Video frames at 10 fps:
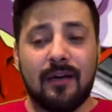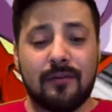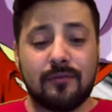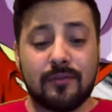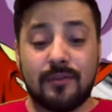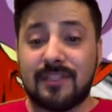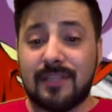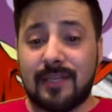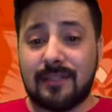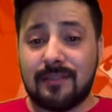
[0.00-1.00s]
Those are the
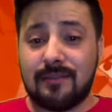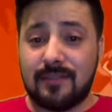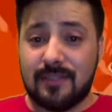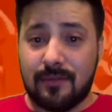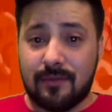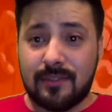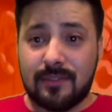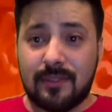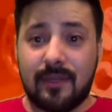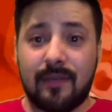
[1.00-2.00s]
sets and series,
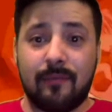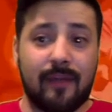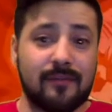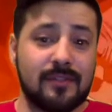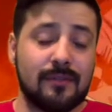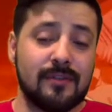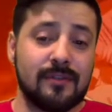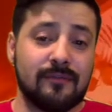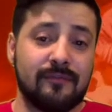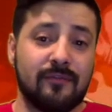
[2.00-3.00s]
and we have series
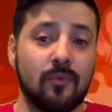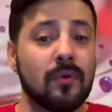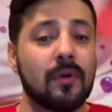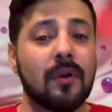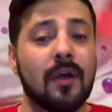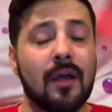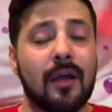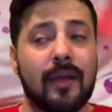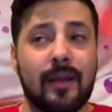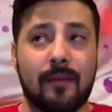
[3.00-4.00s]
4,
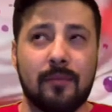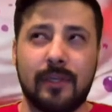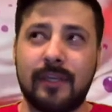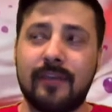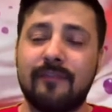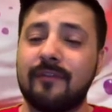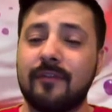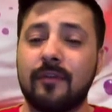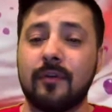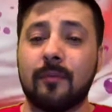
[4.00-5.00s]
and I believe if
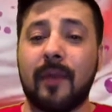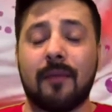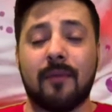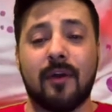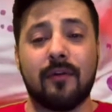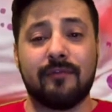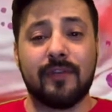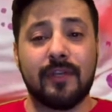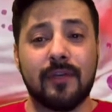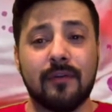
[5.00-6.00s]
you look back at my other
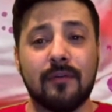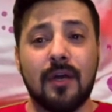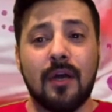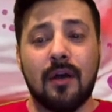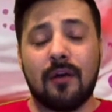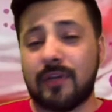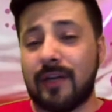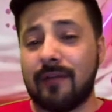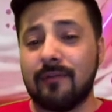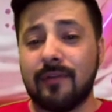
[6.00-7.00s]
video, I'll try
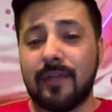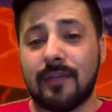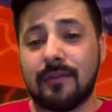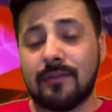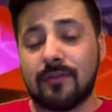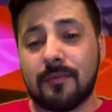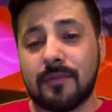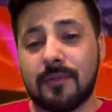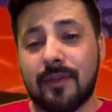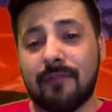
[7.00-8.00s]
and have a link in the description
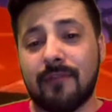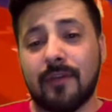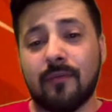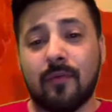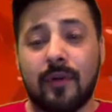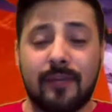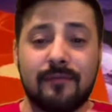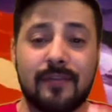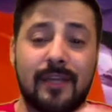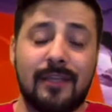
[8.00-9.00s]
to that video where it
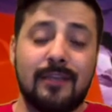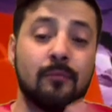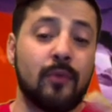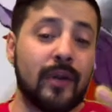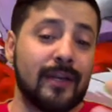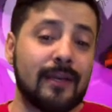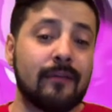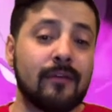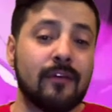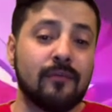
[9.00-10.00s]
gives a year
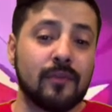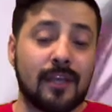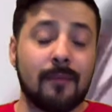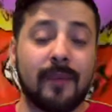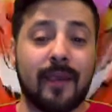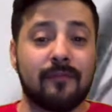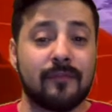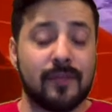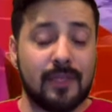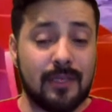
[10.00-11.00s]
breakdown of what's coming out
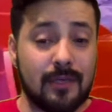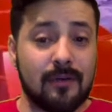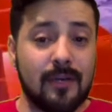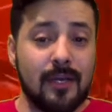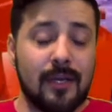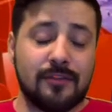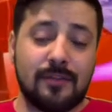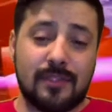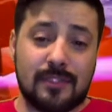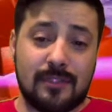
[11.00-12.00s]
for the year, so you
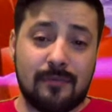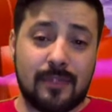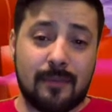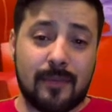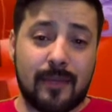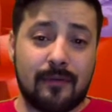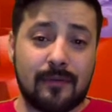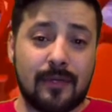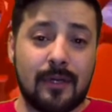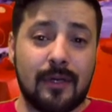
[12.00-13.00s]
can see what's coming out
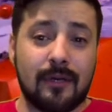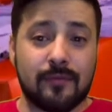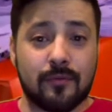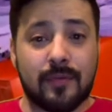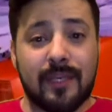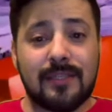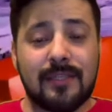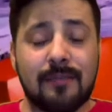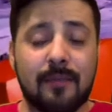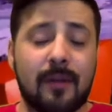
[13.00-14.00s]
for
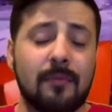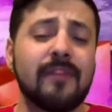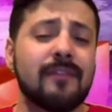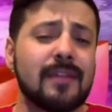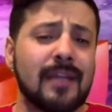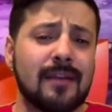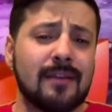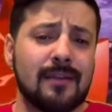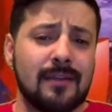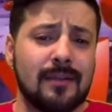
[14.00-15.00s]
2018. But I believe at the end of
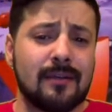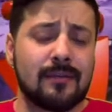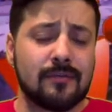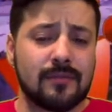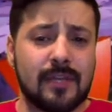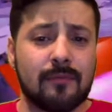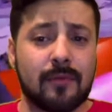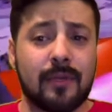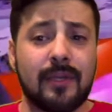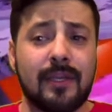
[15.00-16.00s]
the year, towards the end, we're
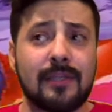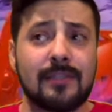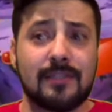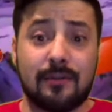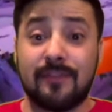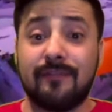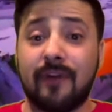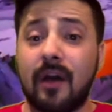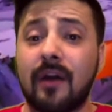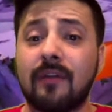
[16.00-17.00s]
going to get series
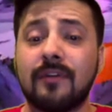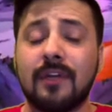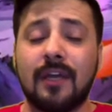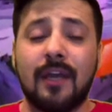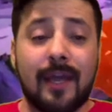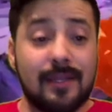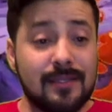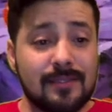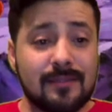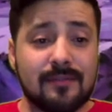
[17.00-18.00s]
5, and
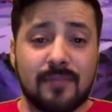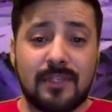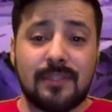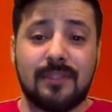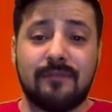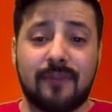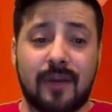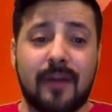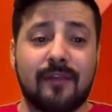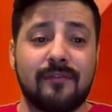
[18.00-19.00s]
this is
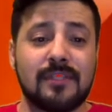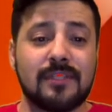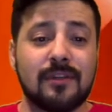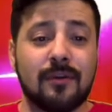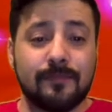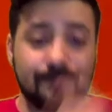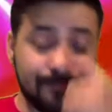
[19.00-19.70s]
BT5. So